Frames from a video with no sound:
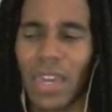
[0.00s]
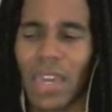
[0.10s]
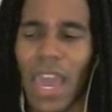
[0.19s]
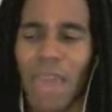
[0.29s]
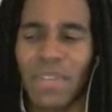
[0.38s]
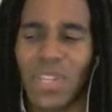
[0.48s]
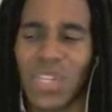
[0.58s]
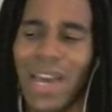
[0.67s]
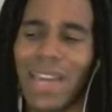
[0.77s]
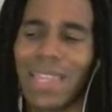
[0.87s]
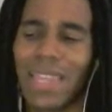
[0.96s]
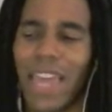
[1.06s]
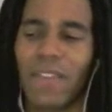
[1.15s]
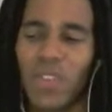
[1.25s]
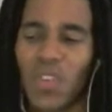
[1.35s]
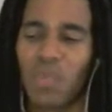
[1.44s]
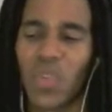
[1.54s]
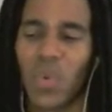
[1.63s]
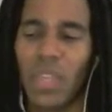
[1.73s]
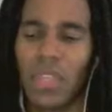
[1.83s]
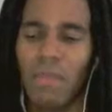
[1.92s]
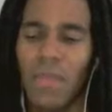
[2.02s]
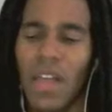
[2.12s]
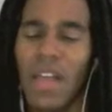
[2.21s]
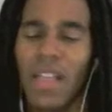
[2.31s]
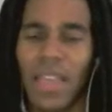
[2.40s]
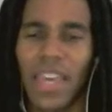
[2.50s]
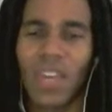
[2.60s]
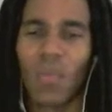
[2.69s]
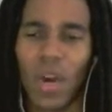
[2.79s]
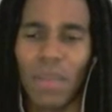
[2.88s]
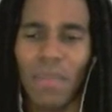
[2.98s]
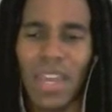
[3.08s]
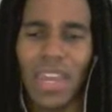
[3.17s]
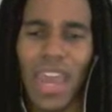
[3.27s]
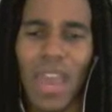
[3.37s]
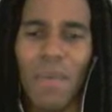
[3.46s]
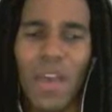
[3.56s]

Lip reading: game design language between them. Like in one mini-game,